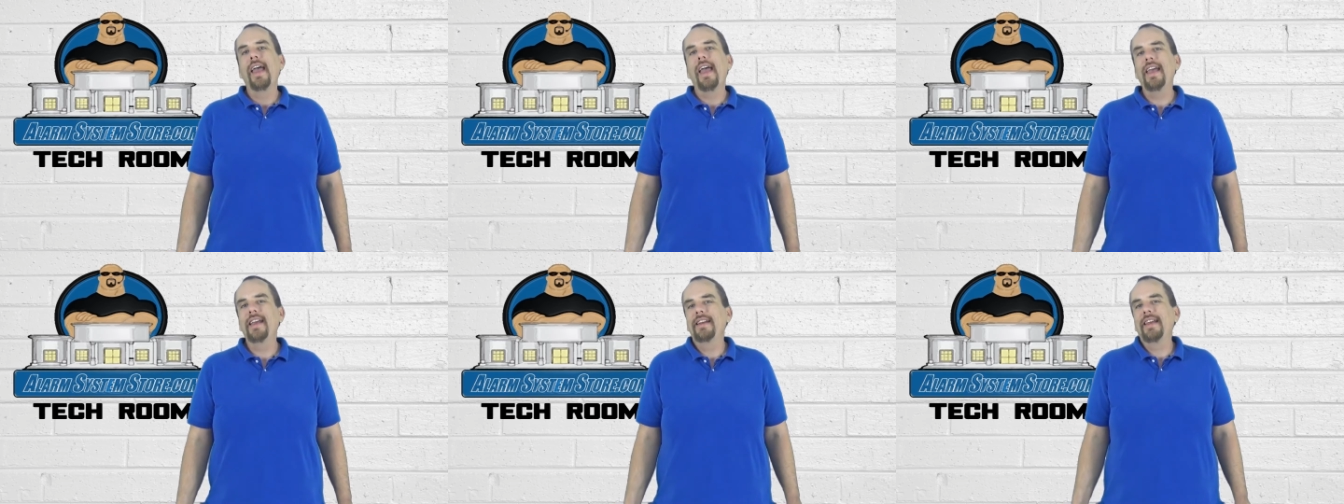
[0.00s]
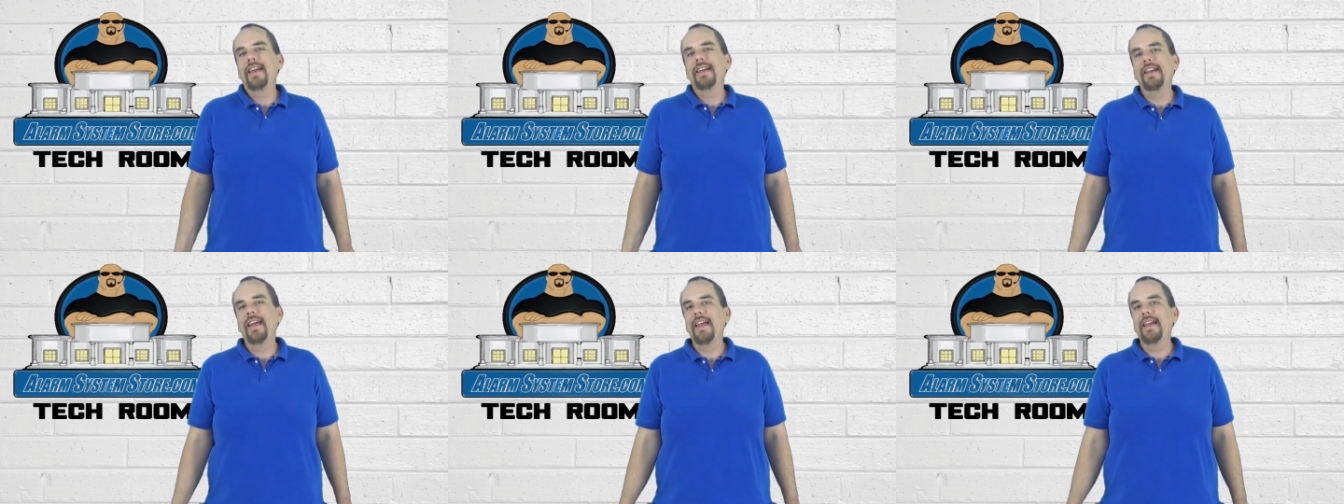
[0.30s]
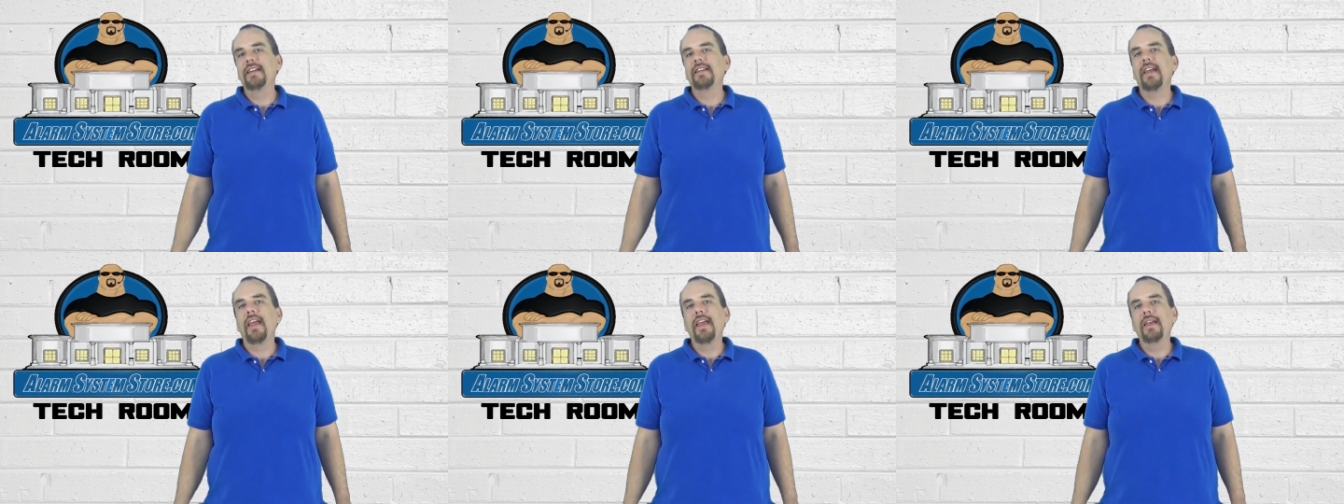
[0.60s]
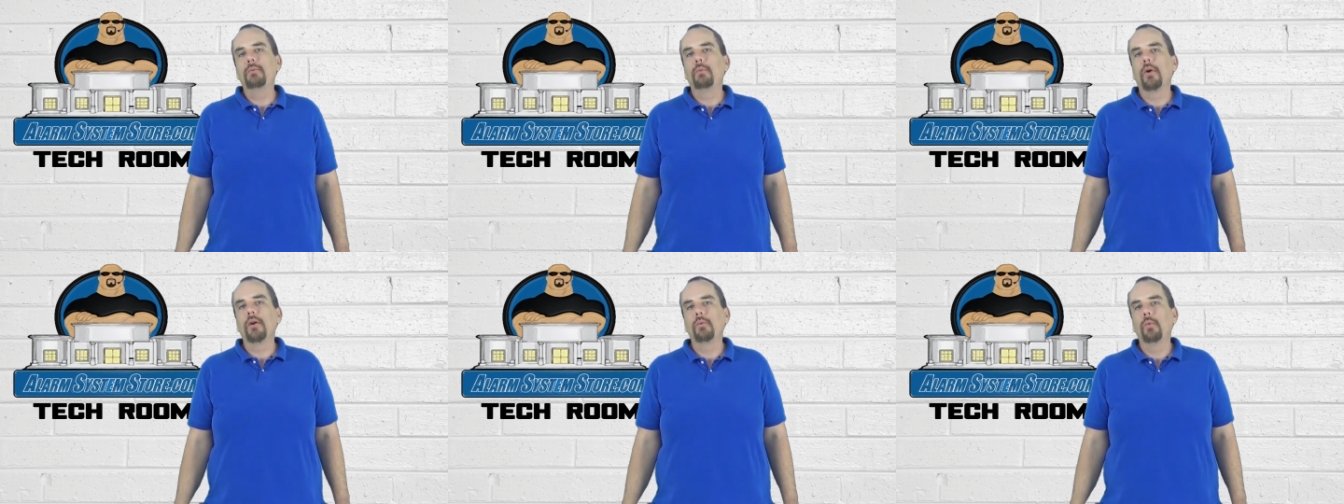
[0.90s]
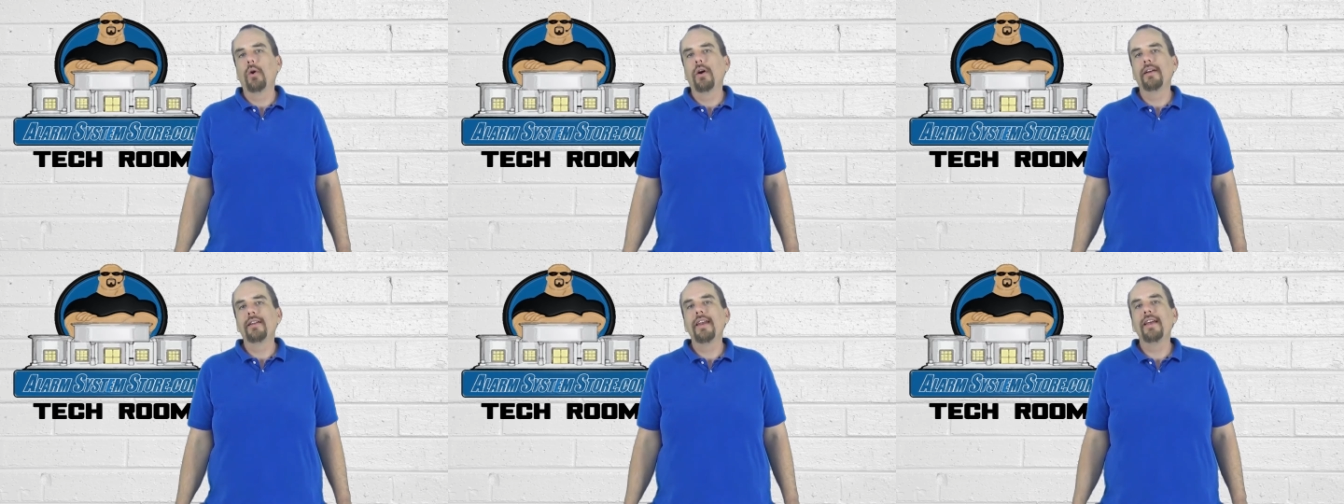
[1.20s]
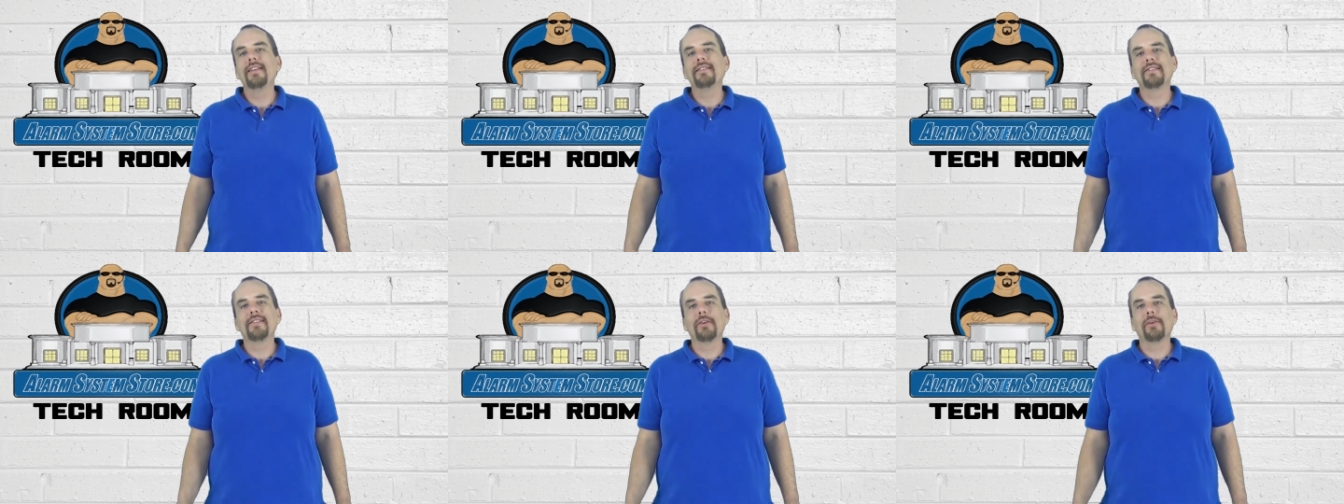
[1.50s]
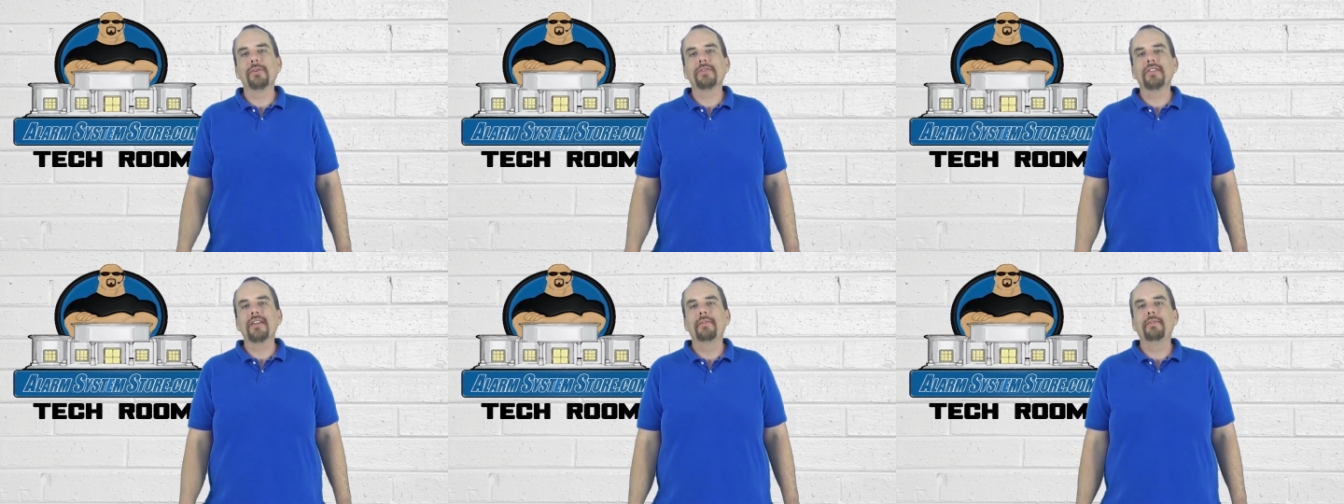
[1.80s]

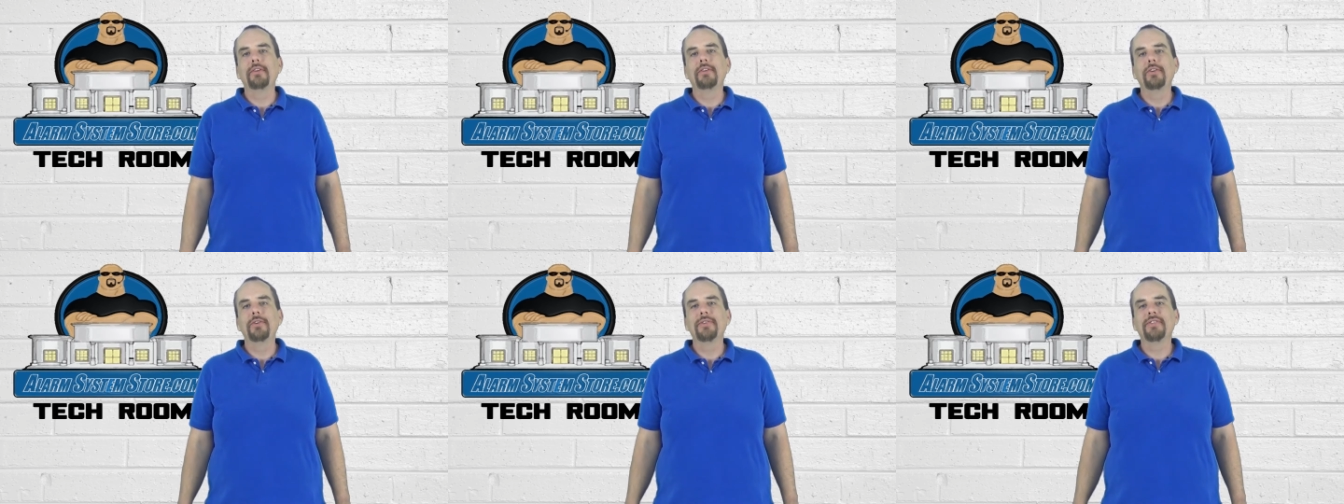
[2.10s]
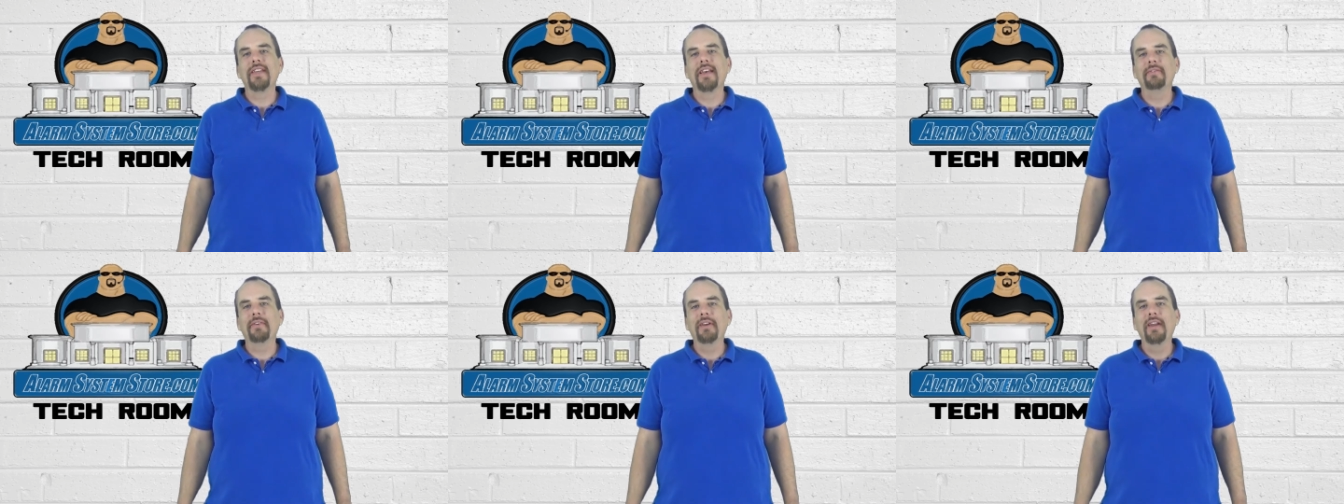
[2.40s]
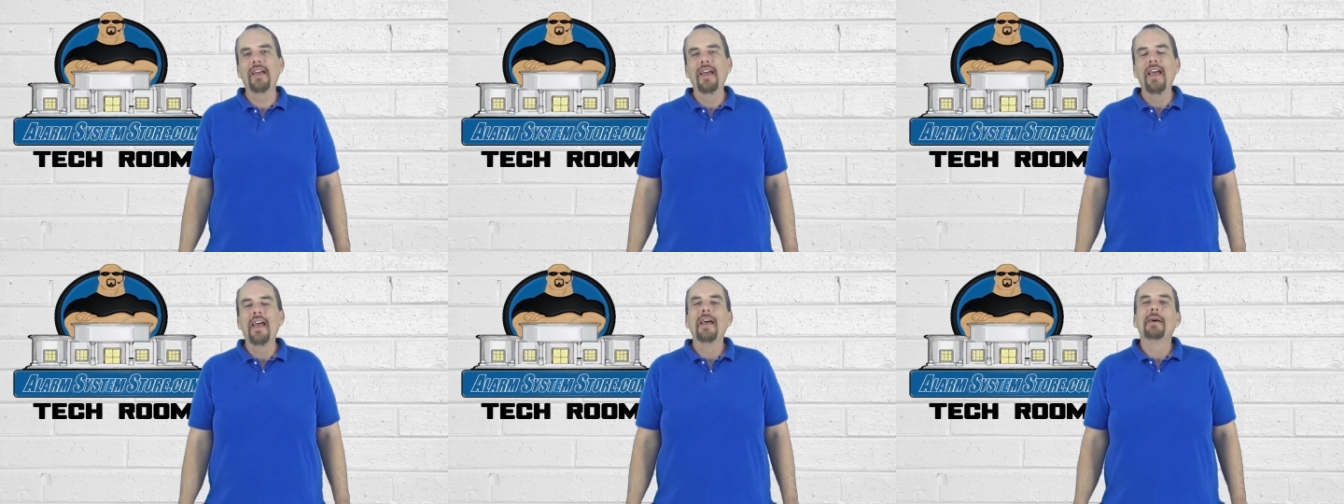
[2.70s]
888-811-0727.